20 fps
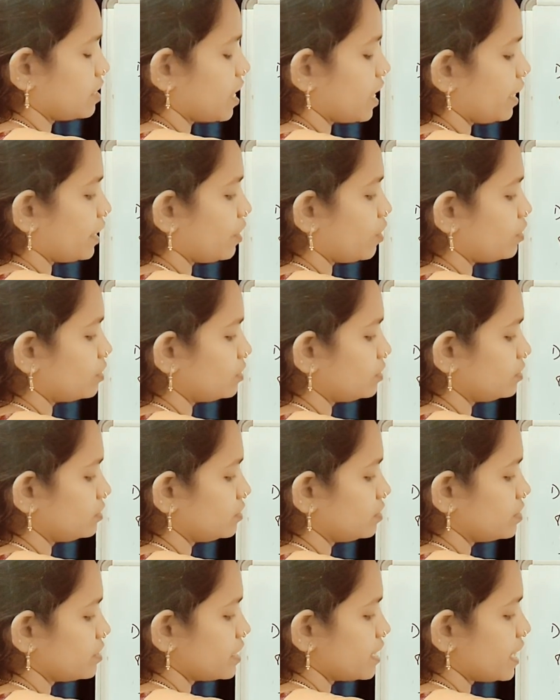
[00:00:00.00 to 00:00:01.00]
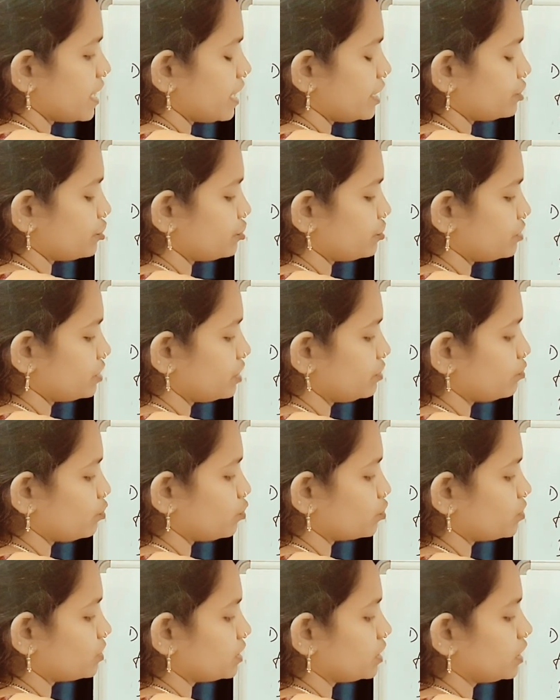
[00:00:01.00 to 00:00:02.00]
ion
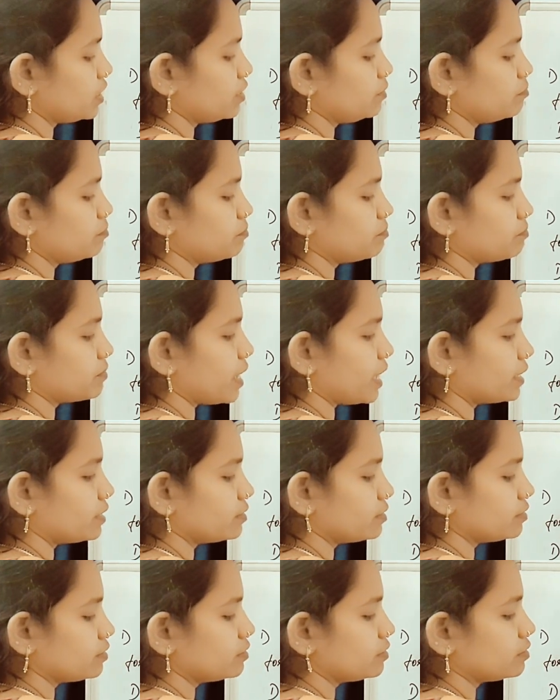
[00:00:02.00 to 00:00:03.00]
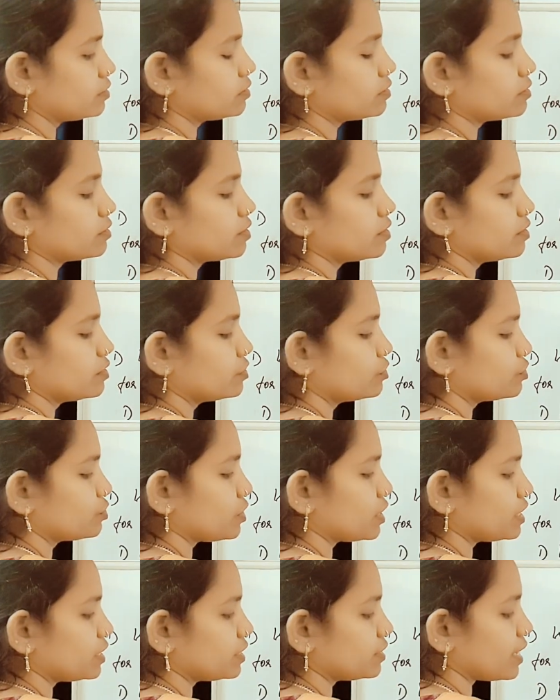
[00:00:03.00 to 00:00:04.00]
HCO3 minus, so
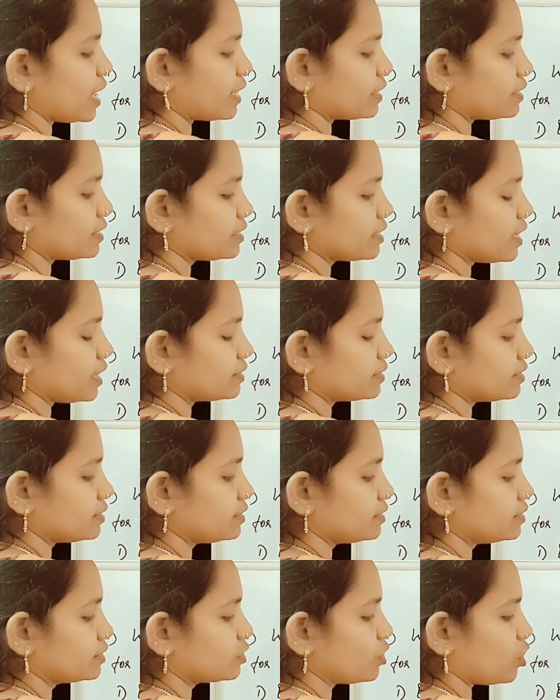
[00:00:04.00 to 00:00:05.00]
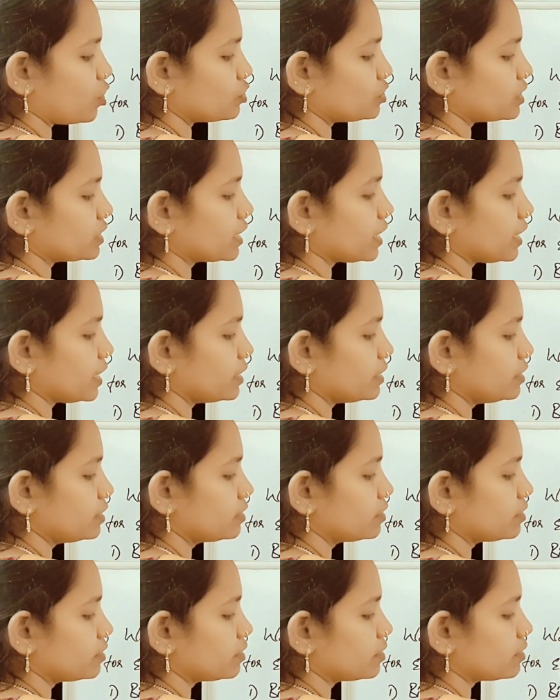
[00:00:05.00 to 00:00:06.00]
it is acting as its conjugate
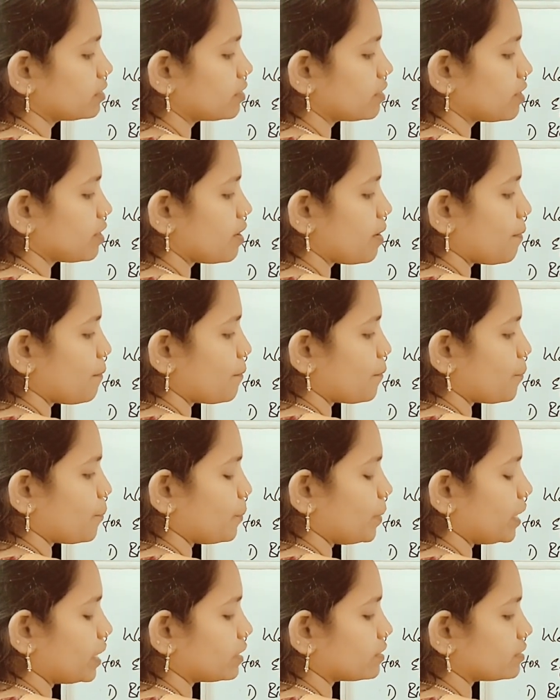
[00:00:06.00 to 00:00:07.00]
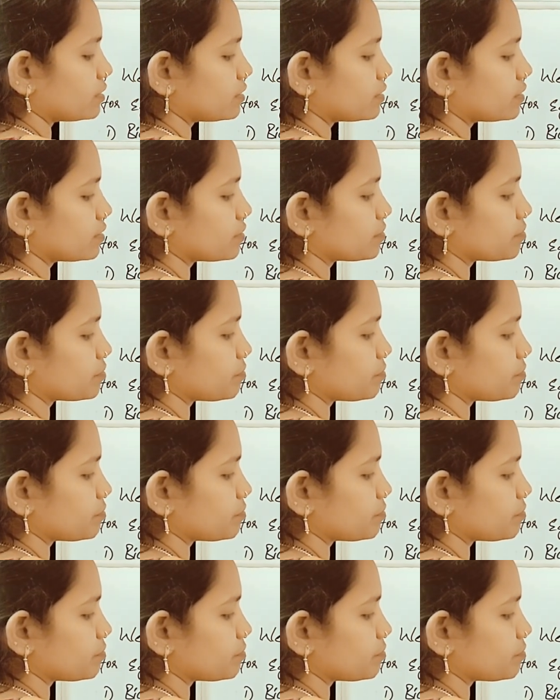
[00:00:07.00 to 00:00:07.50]
base.